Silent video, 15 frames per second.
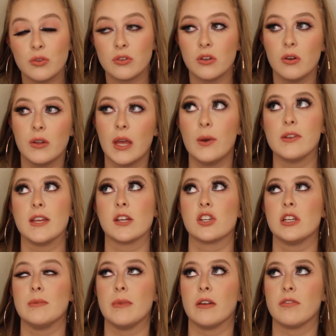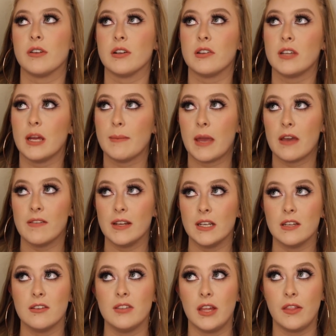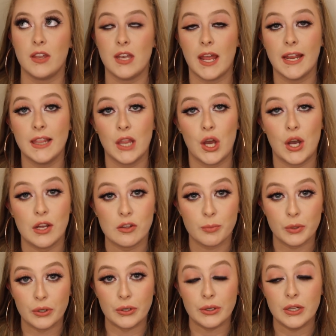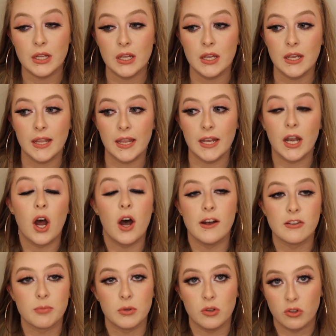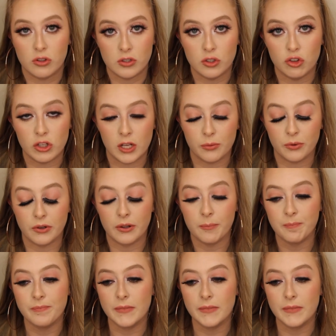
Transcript: So that was actually my first time having to stay the night in a hospital just in general.